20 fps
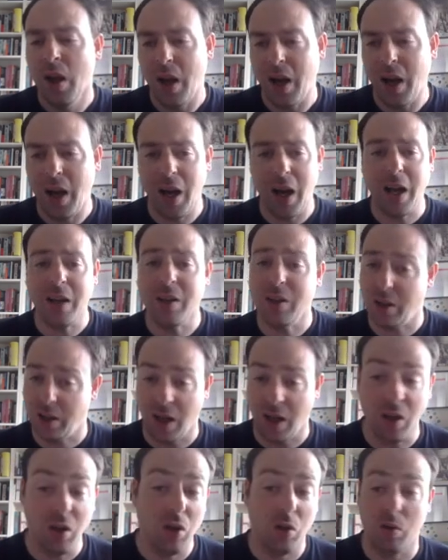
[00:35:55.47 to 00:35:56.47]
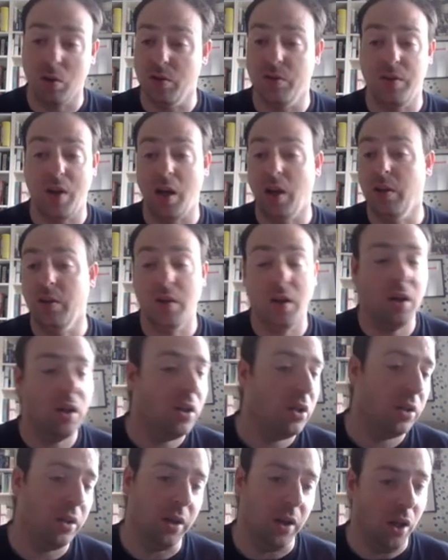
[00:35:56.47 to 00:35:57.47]
And again, you can say
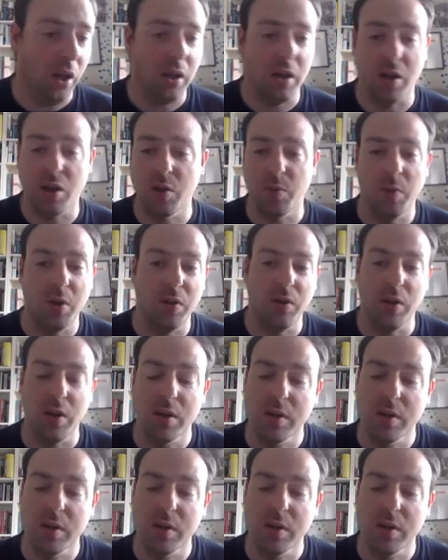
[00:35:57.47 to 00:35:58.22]
that Elizabeth